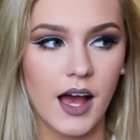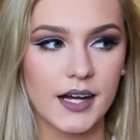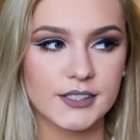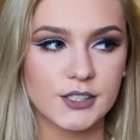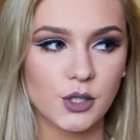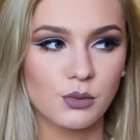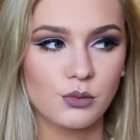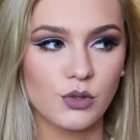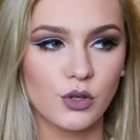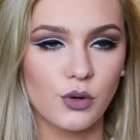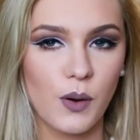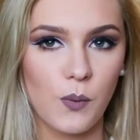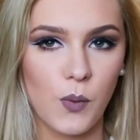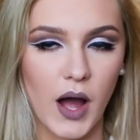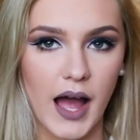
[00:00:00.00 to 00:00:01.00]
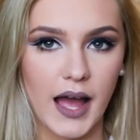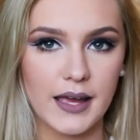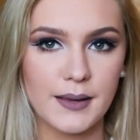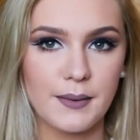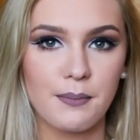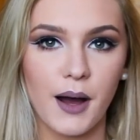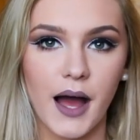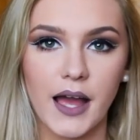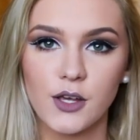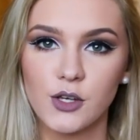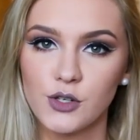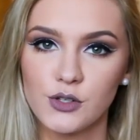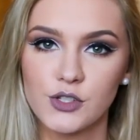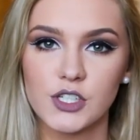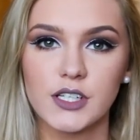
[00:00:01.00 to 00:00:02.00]
I don't know why, but I
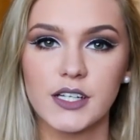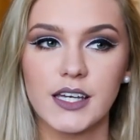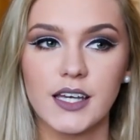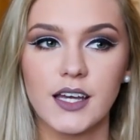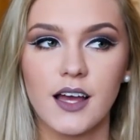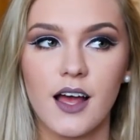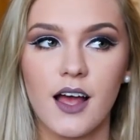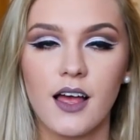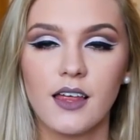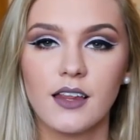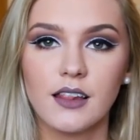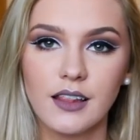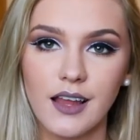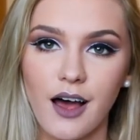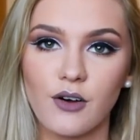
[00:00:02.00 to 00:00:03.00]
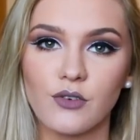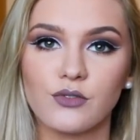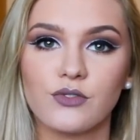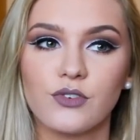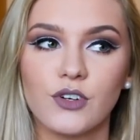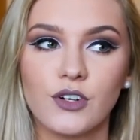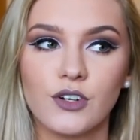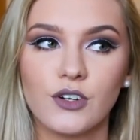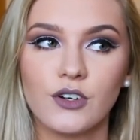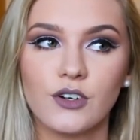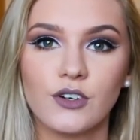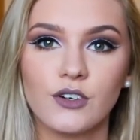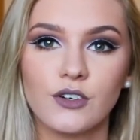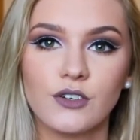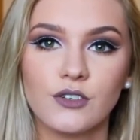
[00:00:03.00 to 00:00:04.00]
usually love
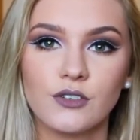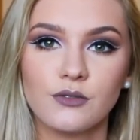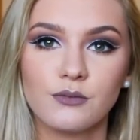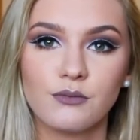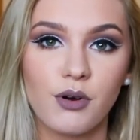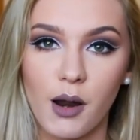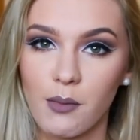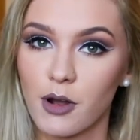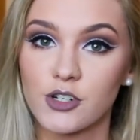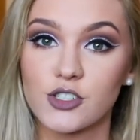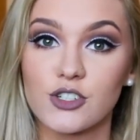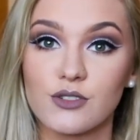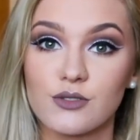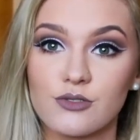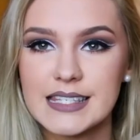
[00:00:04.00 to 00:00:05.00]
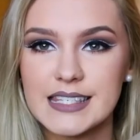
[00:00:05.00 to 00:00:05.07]
Primark shoes.